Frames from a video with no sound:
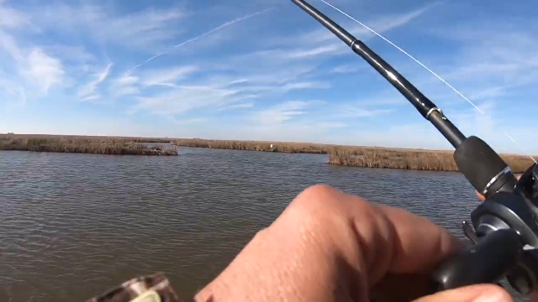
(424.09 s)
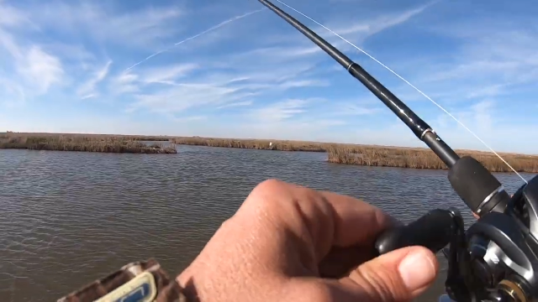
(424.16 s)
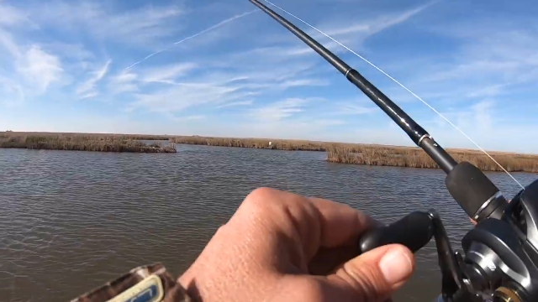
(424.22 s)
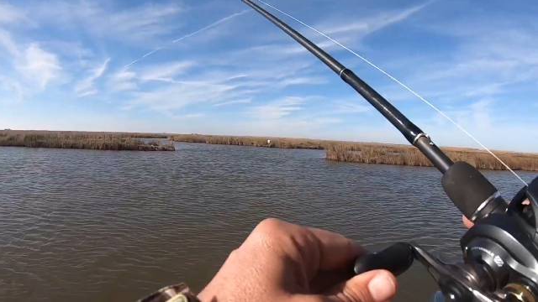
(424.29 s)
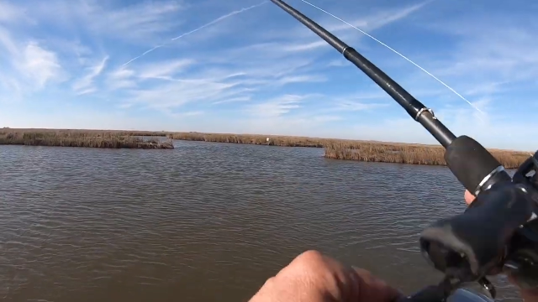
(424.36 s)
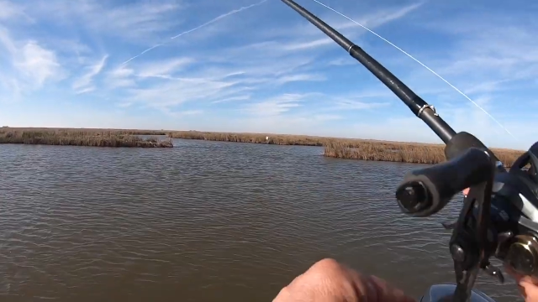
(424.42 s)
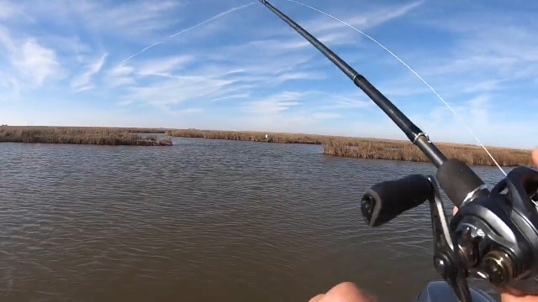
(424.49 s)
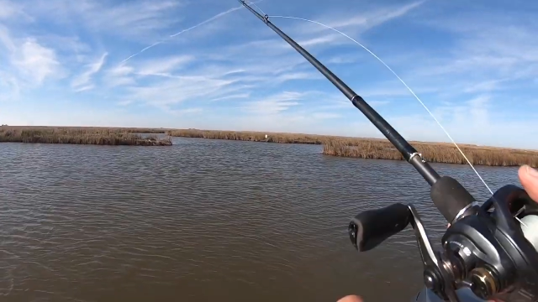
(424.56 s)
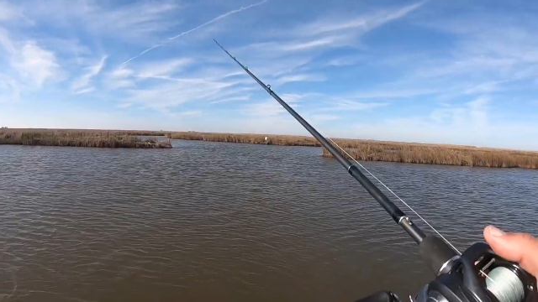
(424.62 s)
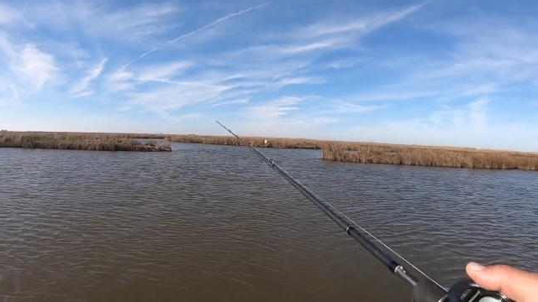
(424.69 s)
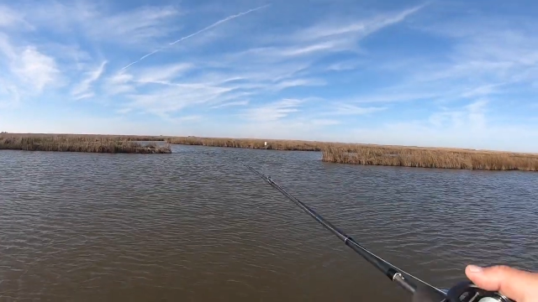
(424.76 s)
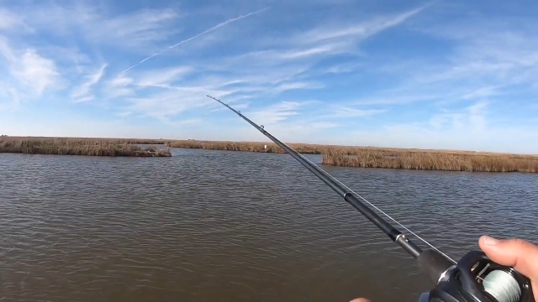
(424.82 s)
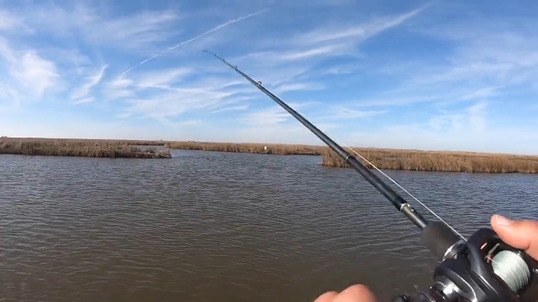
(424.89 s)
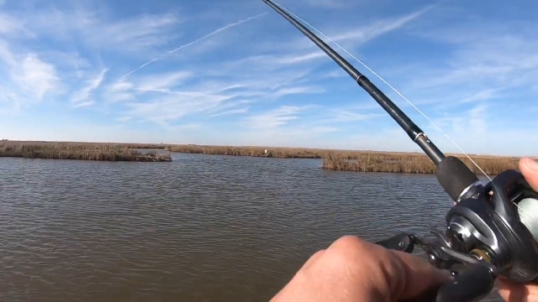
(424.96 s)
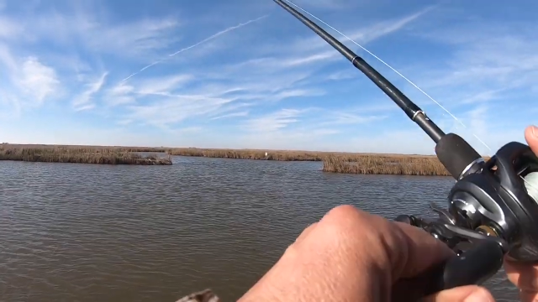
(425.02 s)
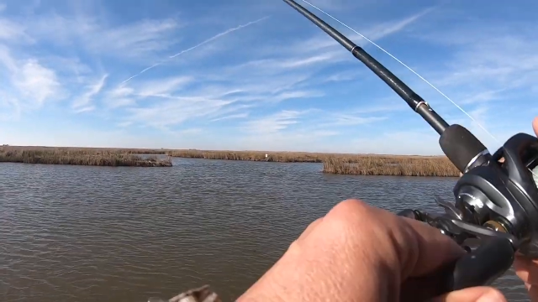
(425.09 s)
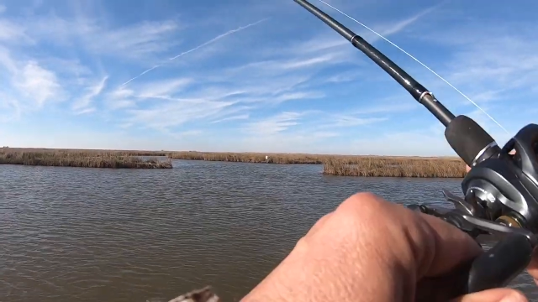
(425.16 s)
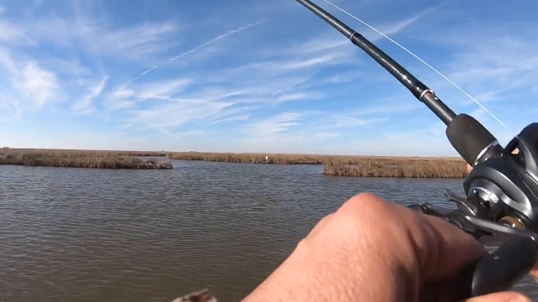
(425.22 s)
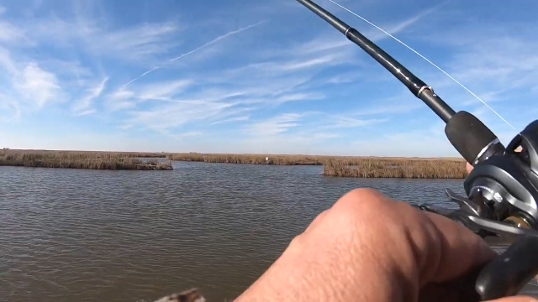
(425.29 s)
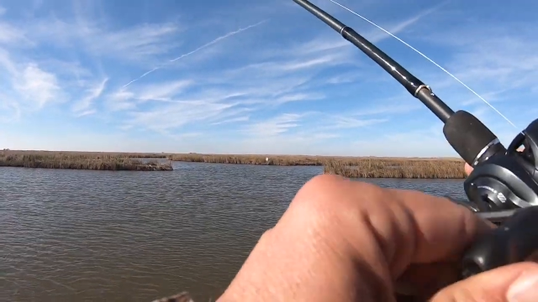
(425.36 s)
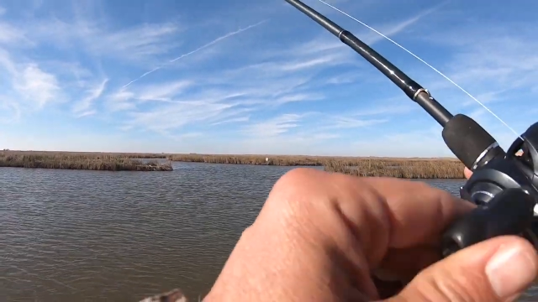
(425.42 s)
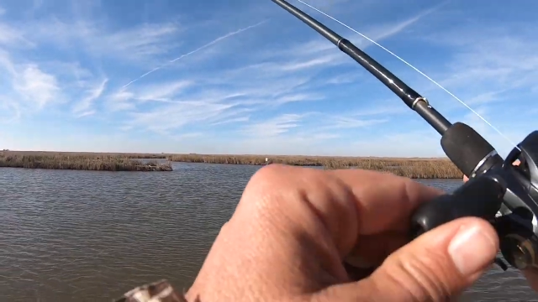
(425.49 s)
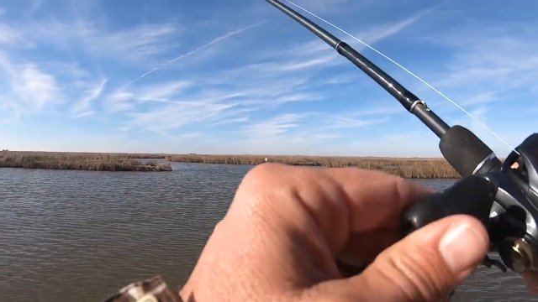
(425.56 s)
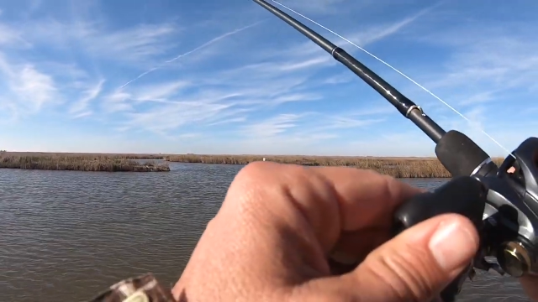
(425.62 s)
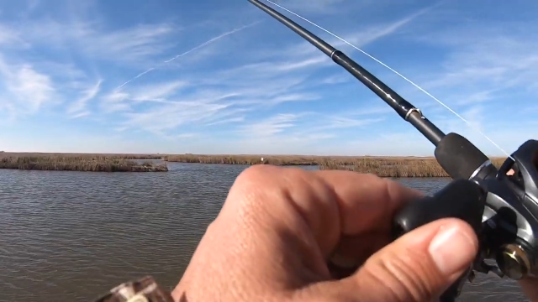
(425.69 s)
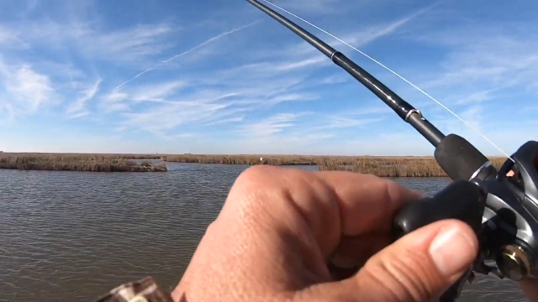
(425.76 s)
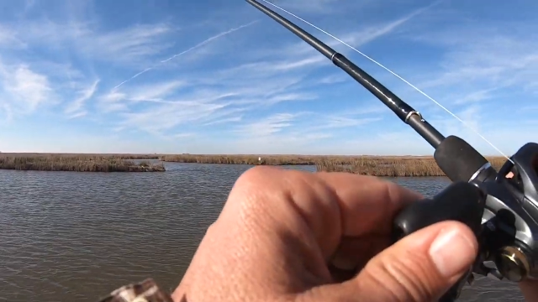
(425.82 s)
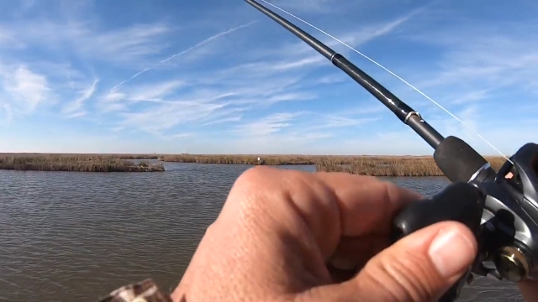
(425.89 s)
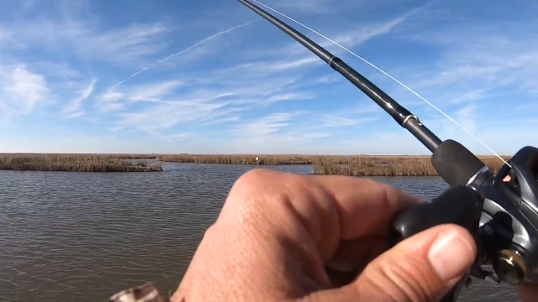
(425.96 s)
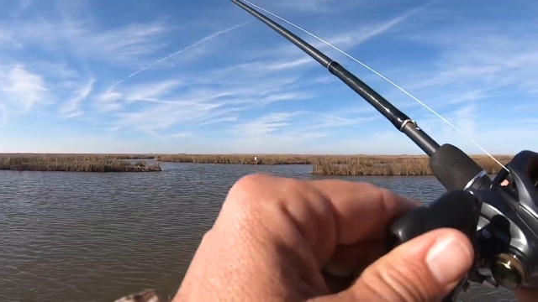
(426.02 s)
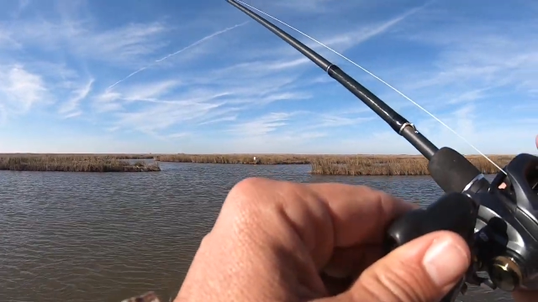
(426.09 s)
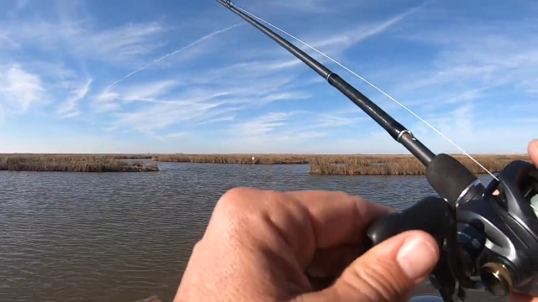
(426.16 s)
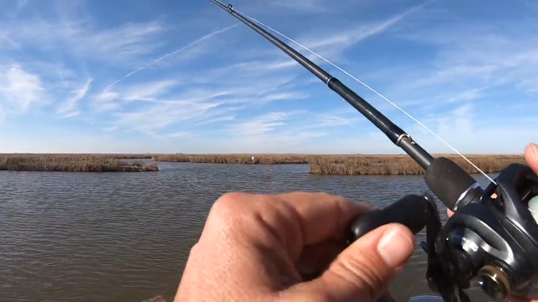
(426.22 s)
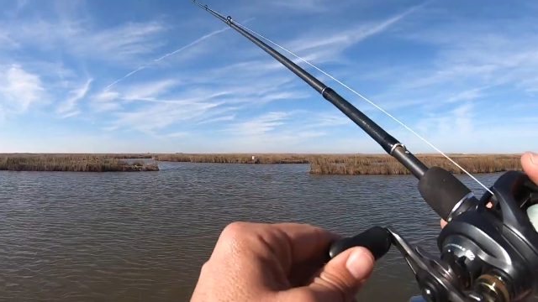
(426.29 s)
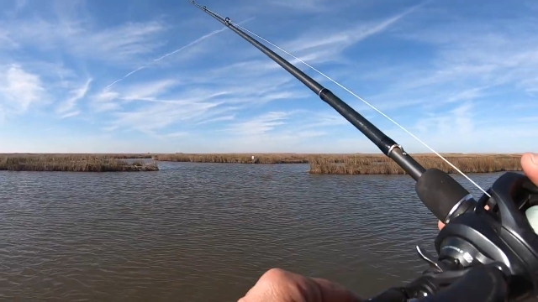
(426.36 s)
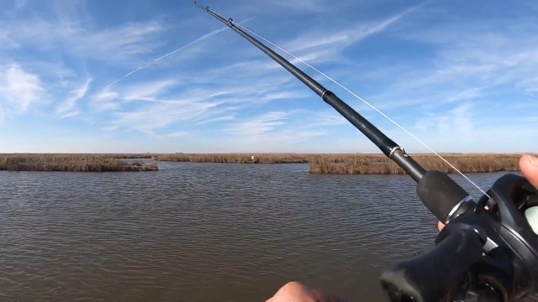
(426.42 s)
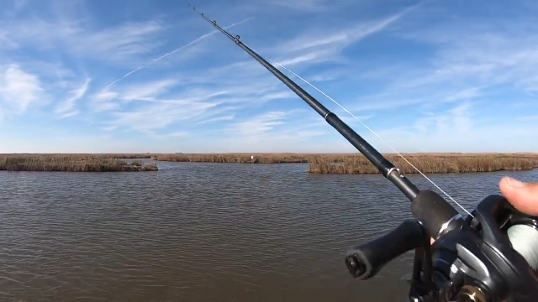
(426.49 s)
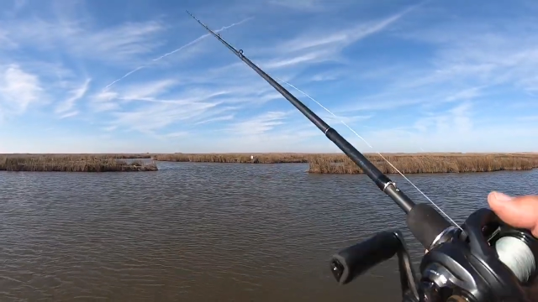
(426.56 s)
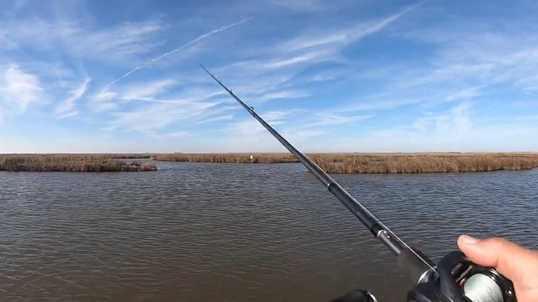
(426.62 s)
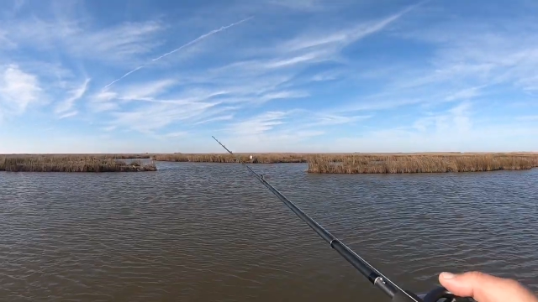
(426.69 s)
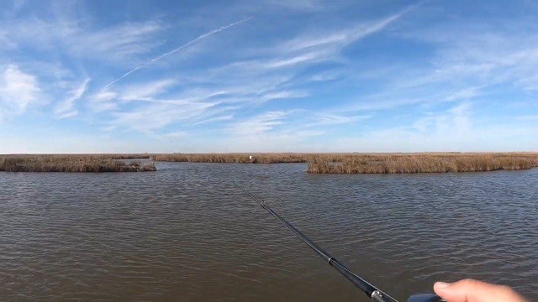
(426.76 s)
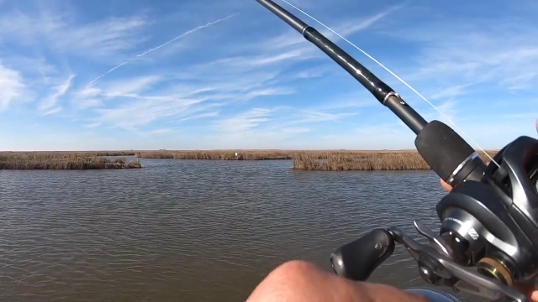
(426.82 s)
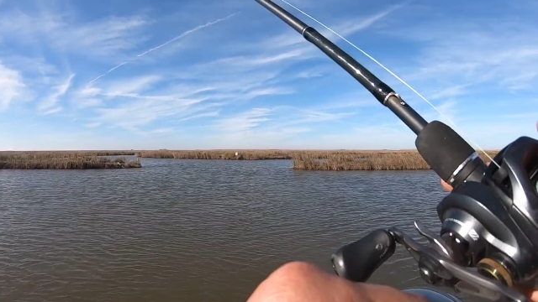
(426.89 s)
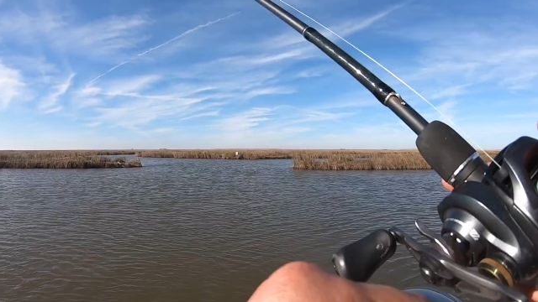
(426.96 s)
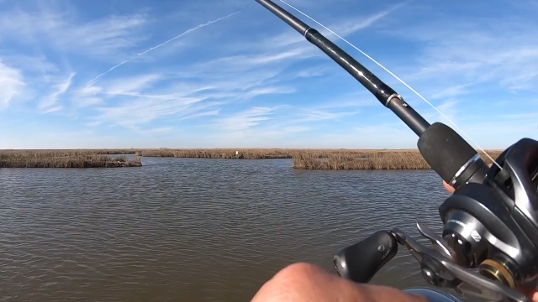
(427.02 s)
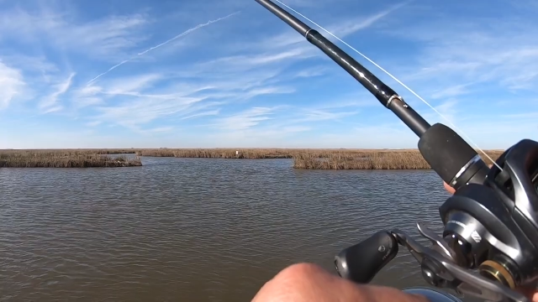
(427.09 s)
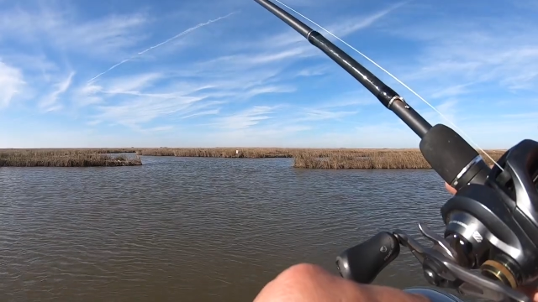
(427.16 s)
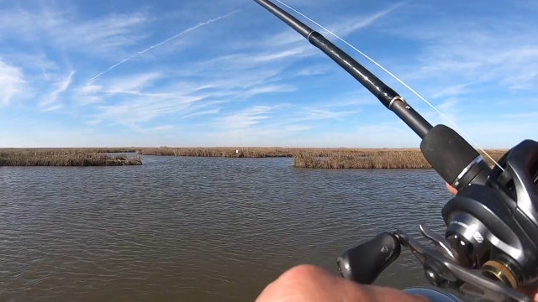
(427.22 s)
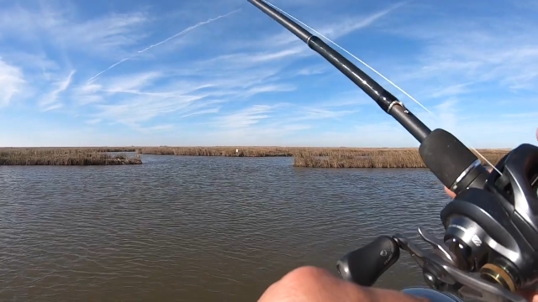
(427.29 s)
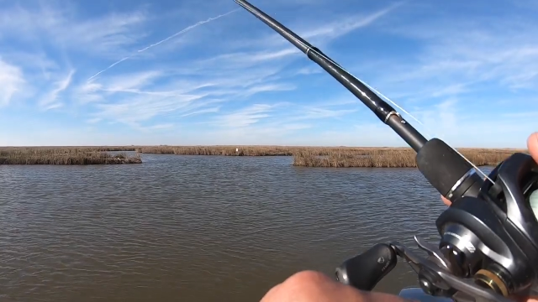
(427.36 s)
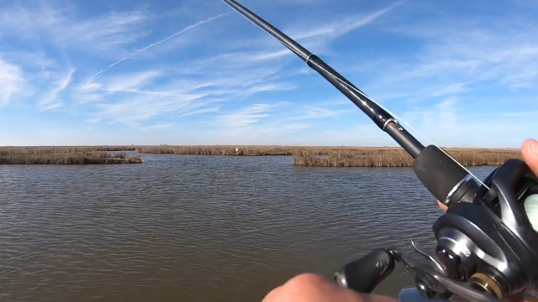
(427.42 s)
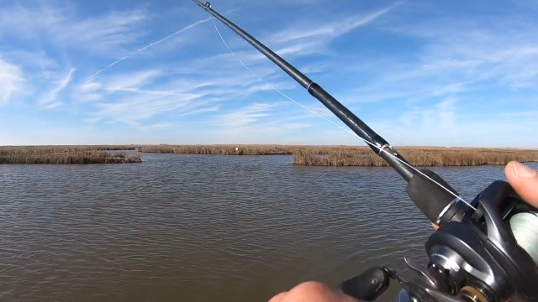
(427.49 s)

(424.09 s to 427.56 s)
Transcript: [unreadable: no face in view]